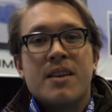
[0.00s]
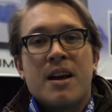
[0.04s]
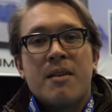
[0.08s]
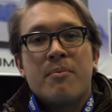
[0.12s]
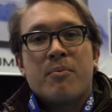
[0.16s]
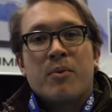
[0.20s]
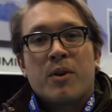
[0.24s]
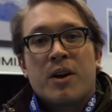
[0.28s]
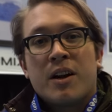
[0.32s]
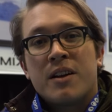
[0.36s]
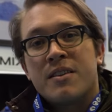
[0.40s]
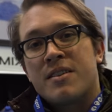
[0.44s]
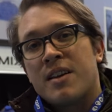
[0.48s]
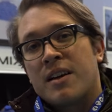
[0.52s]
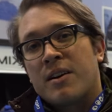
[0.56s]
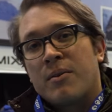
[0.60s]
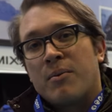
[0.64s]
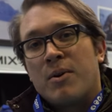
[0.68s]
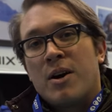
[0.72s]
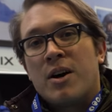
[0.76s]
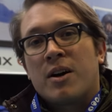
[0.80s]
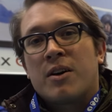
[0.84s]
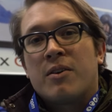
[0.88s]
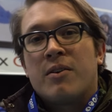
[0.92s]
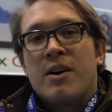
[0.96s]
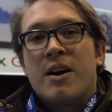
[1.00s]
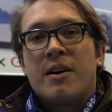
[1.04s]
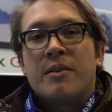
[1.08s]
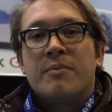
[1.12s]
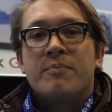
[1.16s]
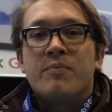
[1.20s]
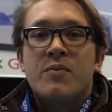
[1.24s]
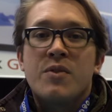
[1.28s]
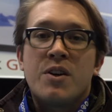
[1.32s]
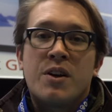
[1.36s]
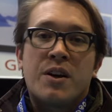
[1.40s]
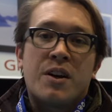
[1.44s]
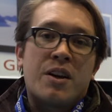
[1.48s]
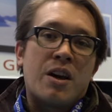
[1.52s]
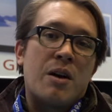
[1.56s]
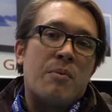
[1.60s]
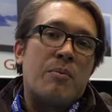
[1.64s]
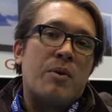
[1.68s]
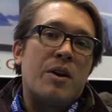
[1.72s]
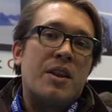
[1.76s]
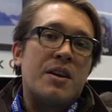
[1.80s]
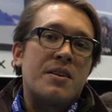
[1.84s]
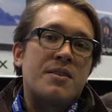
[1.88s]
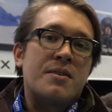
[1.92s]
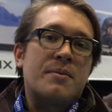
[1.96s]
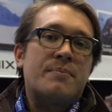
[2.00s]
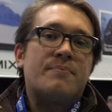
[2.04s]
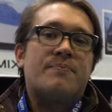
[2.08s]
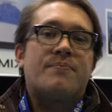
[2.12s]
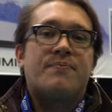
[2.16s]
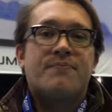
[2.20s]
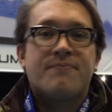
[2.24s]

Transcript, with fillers: tape, we're going to take a walk around. You're going to come with us.